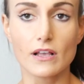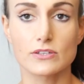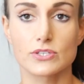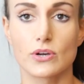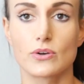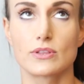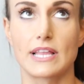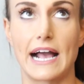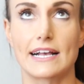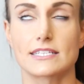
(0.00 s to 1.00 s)
So
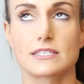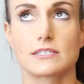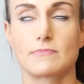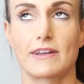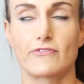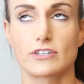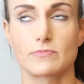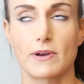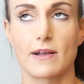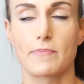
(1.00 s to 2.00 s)
my
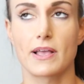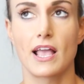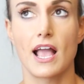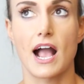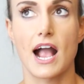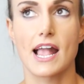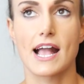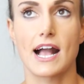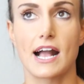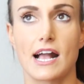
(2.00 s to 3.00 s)
first prep, I
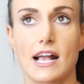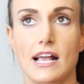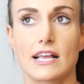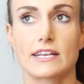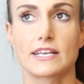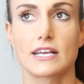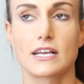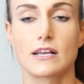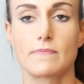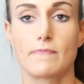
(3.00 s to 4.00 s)
had
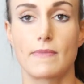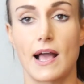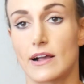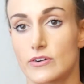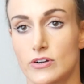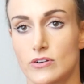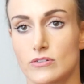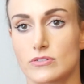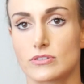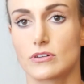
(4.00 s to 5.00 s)

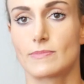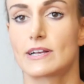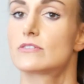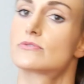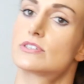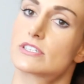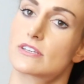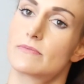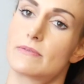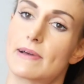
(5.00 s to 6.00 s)
macros. So my coach would just
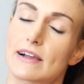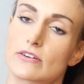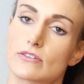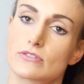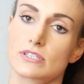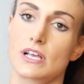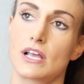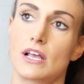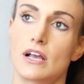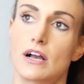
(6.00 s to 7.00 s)
give me macros.
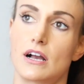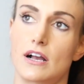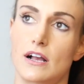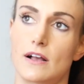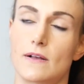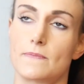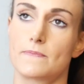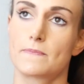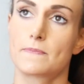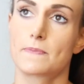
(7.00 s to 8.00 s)
And